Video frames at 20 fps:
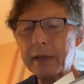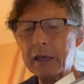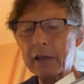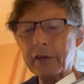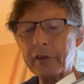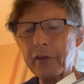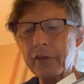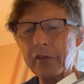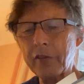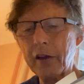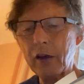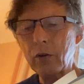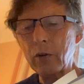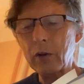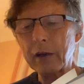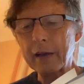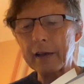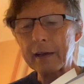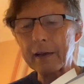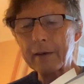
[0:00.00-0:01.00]

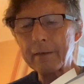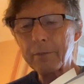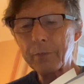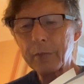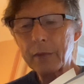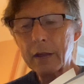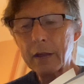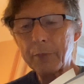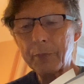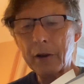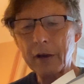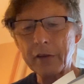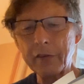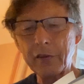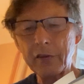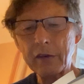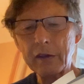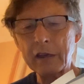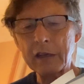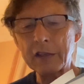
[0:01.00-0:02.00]
consoling, but
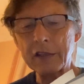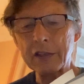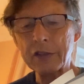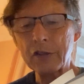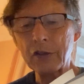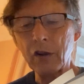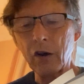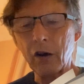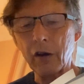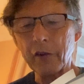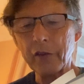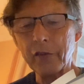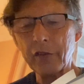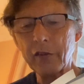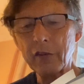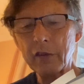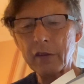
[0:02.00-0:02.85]
it is not.